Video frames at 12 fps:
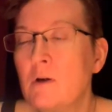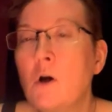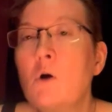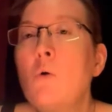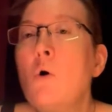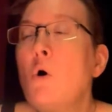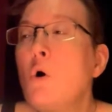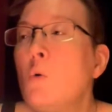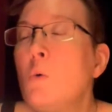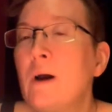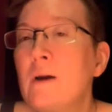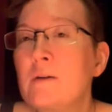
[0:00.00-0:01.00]
Go
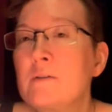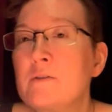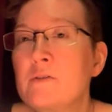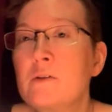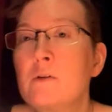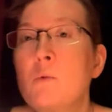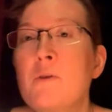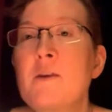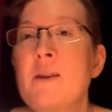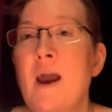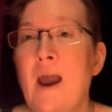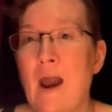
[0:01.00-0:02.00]
always with
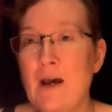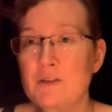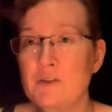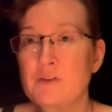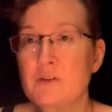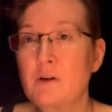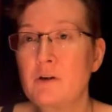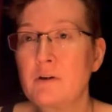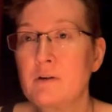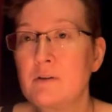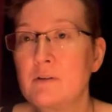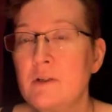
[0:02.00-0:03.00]
an ask
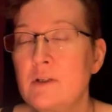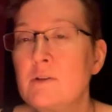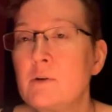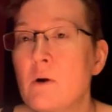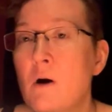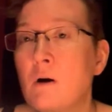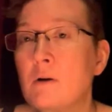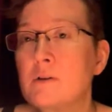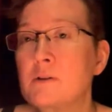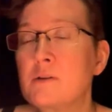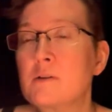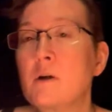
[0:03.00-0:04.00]
in your
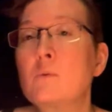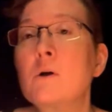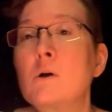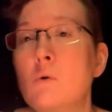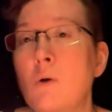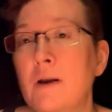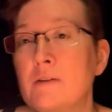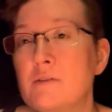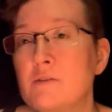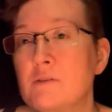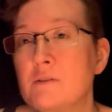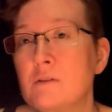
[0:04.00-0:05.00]
heart, a
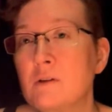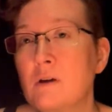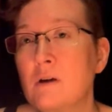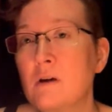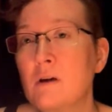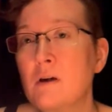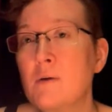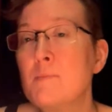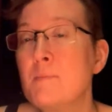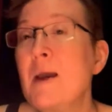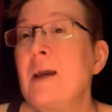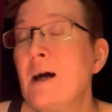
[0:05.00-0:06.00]
request.
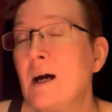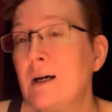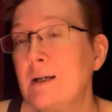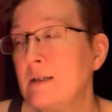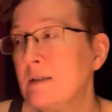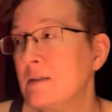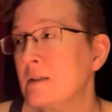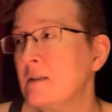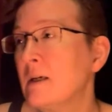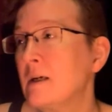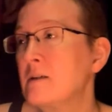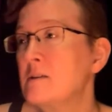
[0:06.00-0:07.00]
May I
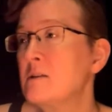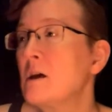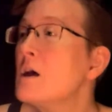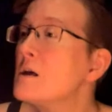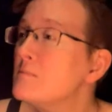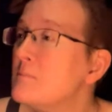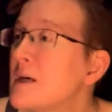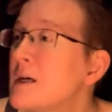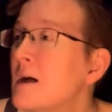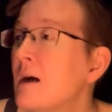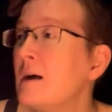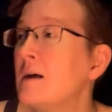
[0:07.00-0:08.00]
connect?
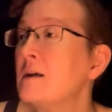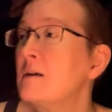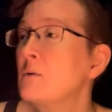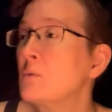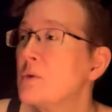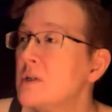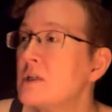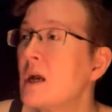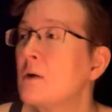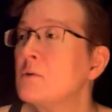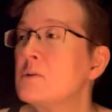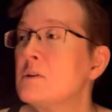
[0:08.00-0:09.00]
May I reach
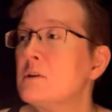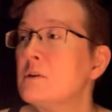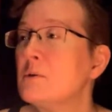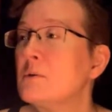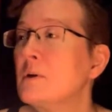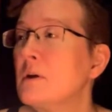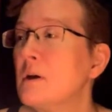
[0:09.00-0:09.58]
out to you?